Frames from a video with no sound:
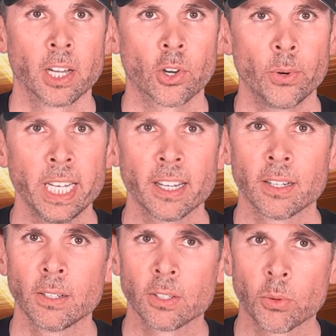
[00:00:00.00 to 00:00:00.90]

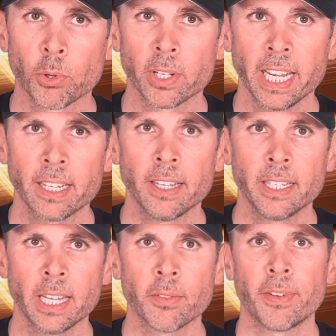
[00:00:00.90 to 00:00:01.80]
critical to predicting
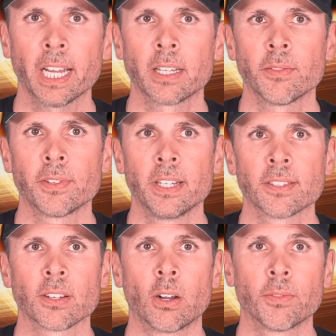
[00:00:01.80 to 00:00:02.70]
the
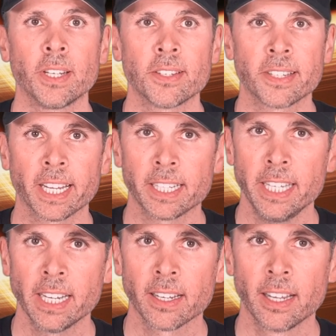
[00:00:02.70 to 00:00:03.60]
effectiveness of this technique